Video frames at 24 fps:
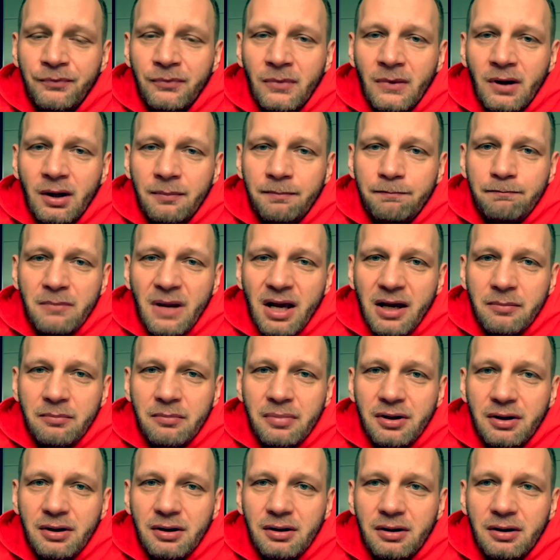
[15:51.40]

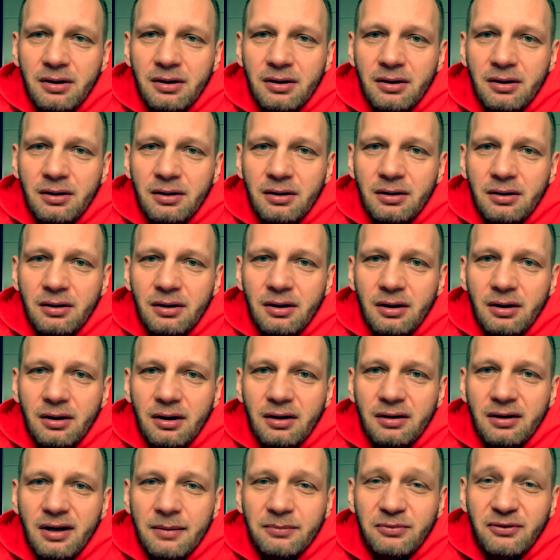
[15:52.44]
maybe in
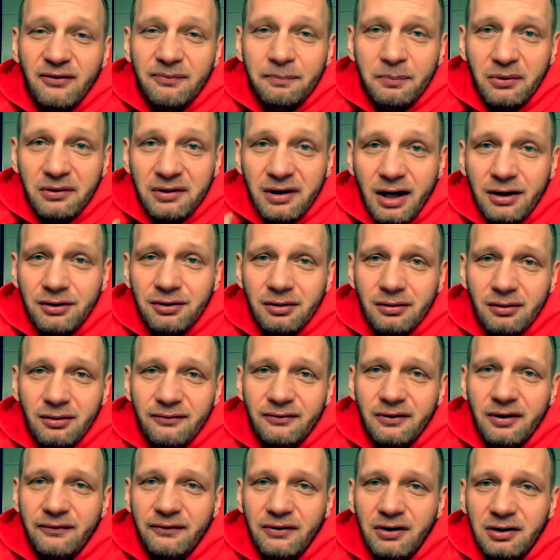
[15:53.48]
terms of production of
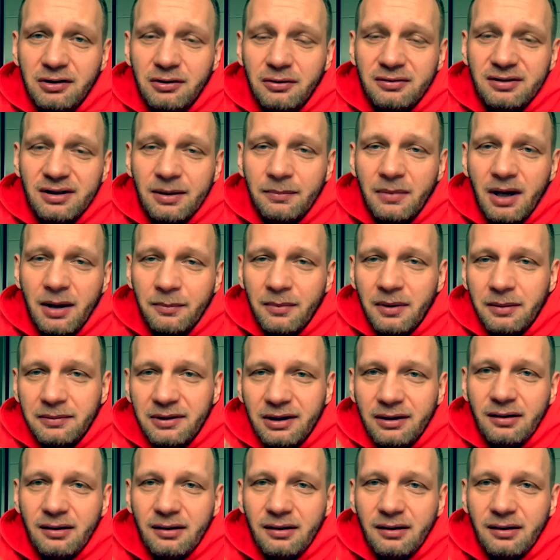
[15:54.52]
the videos, I'm an